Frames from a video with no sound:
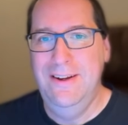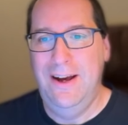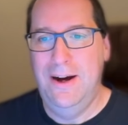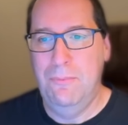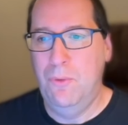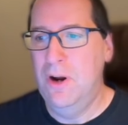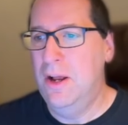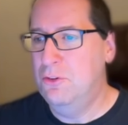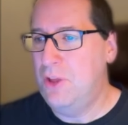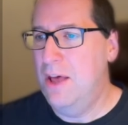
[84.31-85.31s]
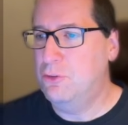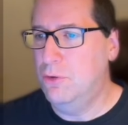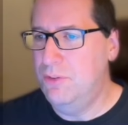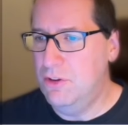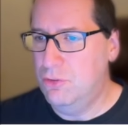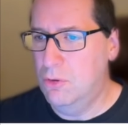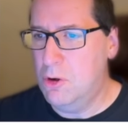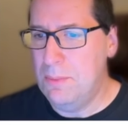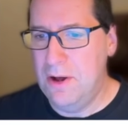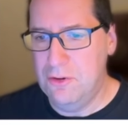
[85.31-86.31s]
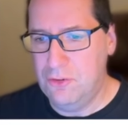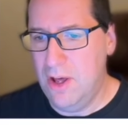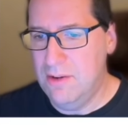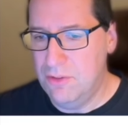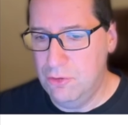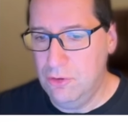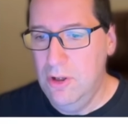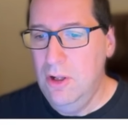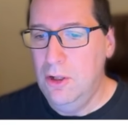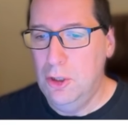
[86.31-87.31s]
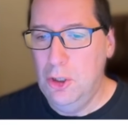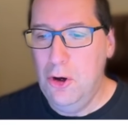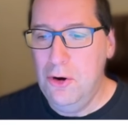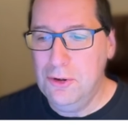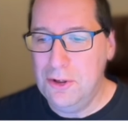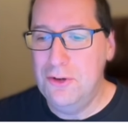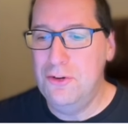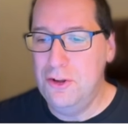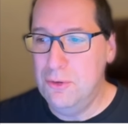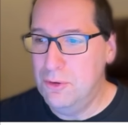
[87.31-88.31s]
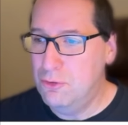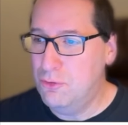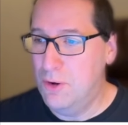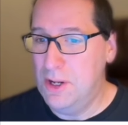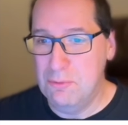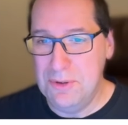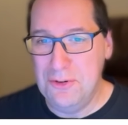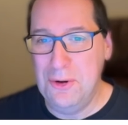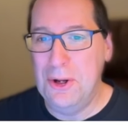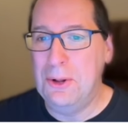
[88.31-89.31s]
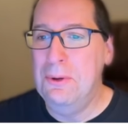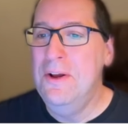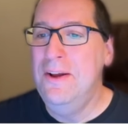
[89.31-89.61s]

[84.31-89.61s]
Whereas Haskell via Sokoban is kind of this long continuous string of material.